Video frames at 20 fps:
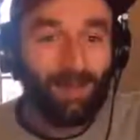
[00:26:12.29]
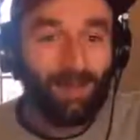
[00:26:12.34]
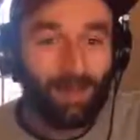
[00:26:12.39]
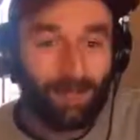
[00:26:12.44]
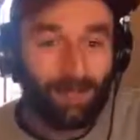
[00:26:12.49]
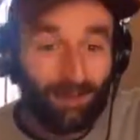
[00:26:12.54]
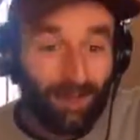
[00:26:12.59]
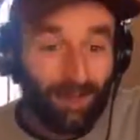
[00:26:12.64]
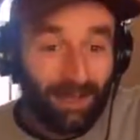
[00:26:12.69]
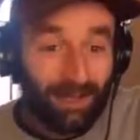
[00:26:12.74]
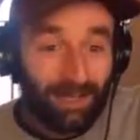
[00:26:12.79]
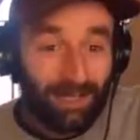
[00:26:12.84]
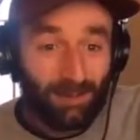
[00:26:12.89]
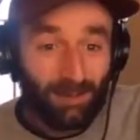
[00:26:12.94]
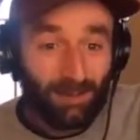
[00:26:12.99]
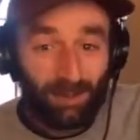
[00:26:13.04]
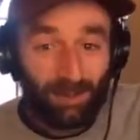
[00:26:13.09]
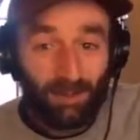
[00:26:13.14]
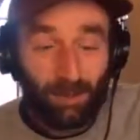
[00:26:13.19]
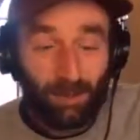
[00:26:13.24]
But the reality is,
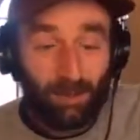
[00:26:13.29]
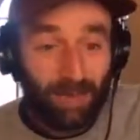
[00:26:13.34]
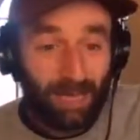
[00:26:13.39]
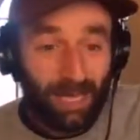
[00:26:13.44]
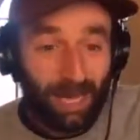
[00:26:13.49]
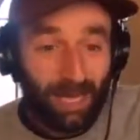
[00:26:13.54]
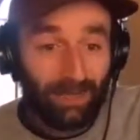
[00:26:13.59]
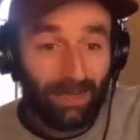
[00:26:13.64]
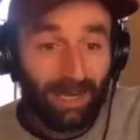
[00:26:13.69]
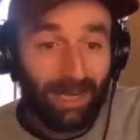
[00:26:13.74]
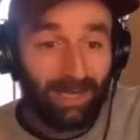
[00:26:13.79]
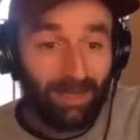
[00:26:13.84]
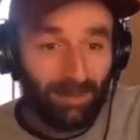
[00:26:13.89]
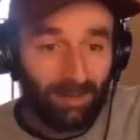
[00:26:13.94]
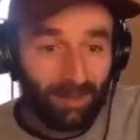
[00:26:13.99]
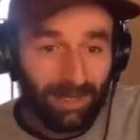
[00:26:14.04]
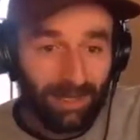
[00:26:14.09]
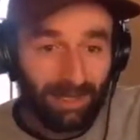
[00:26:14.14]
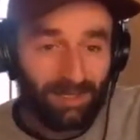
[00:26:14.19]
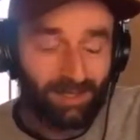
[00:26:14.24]
when you're doing BI or
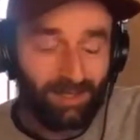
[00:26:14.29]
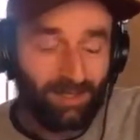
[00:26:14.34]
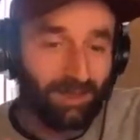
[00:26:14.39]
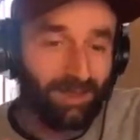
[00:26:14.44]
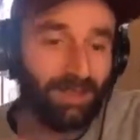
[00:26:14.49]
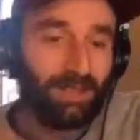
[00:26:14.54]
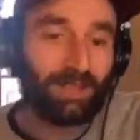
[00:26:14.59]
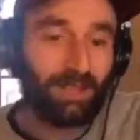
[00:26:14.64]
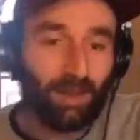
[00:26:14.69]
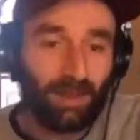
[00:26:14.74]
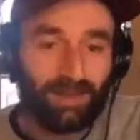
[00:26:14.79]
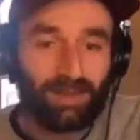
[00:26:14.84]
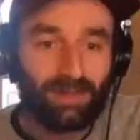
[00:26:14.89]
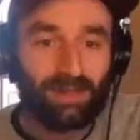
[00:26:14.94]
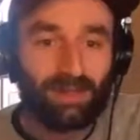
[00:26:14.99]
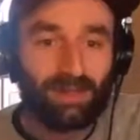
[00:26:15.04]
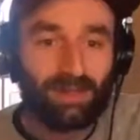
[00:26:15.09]
analytics, or even